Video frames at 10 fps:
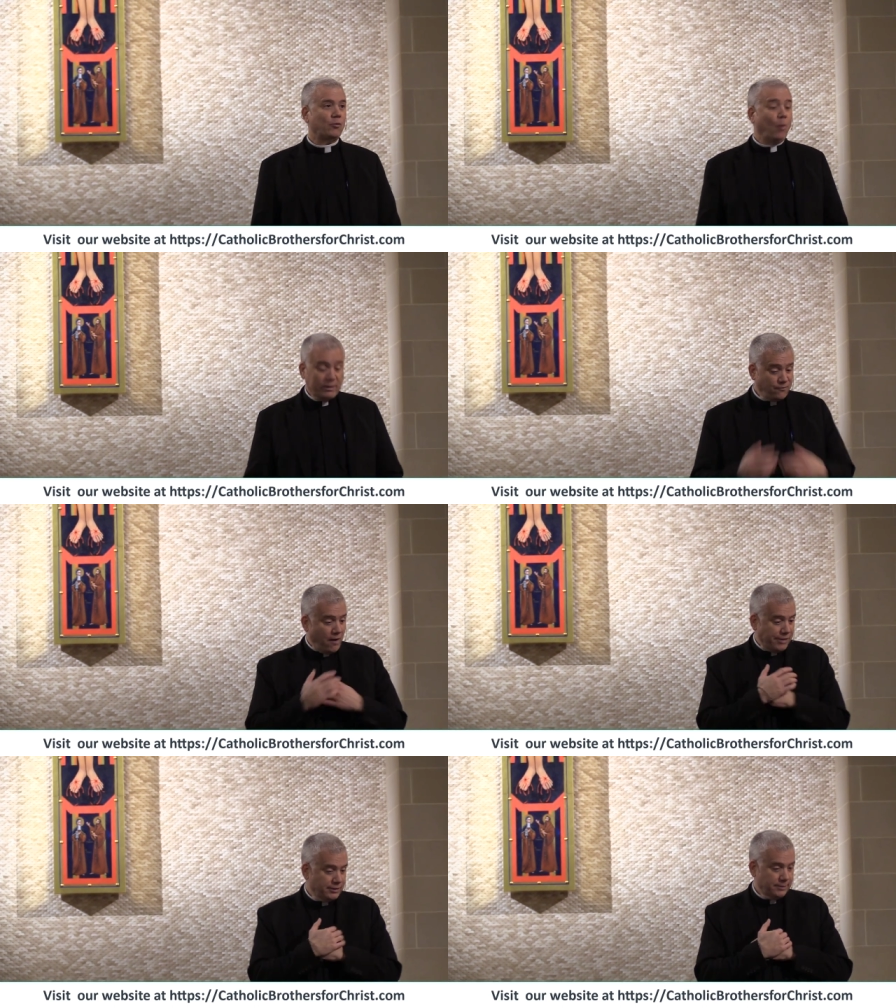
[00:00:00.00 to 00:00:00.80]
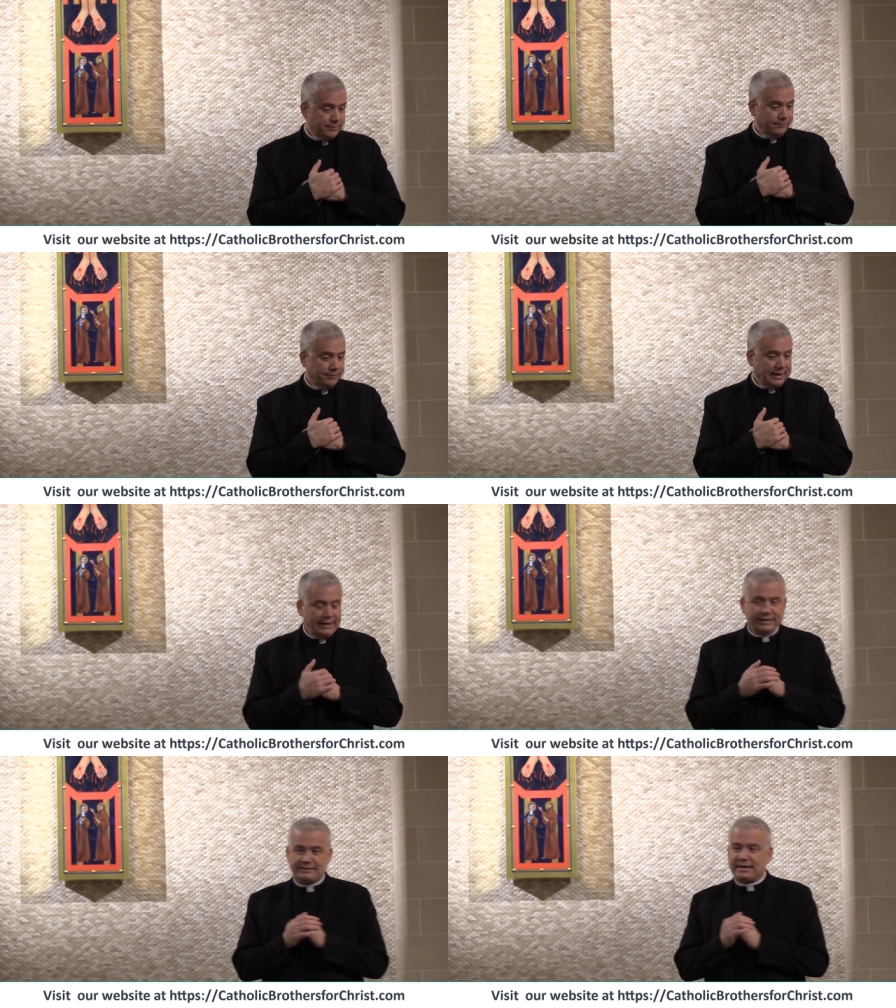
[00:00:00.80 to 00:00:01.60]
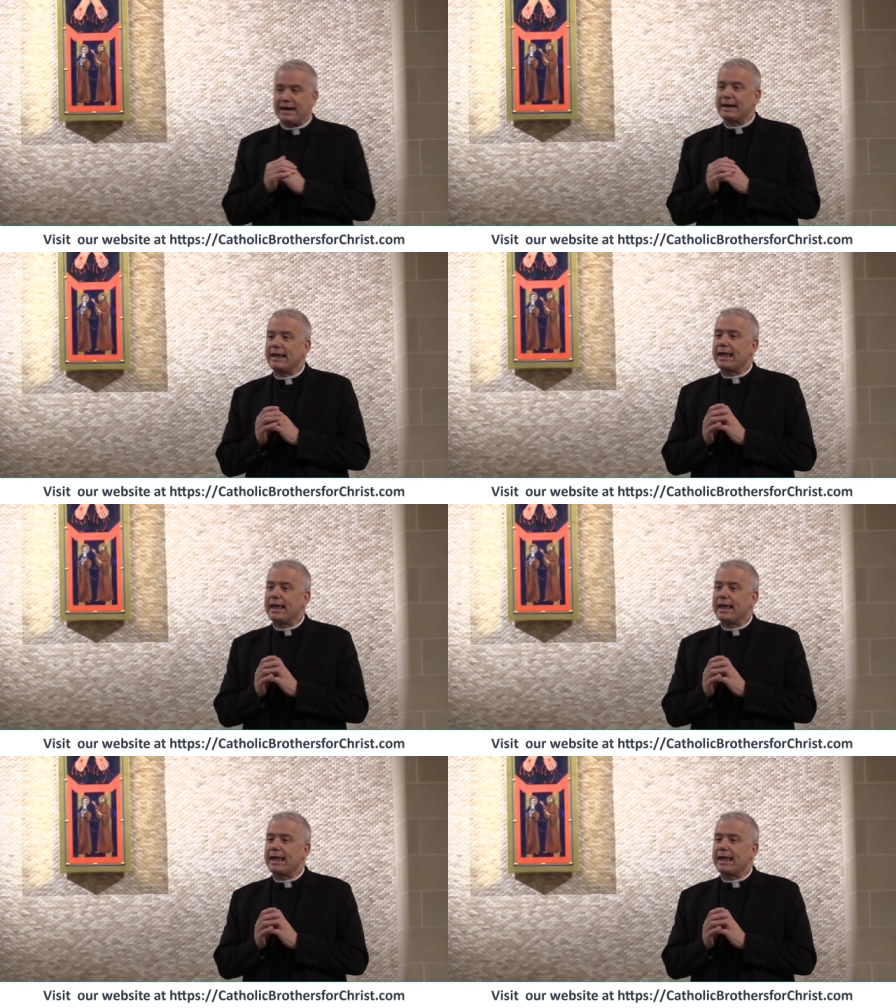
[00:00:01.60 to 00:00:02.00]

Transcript: What, Father? And he'd say,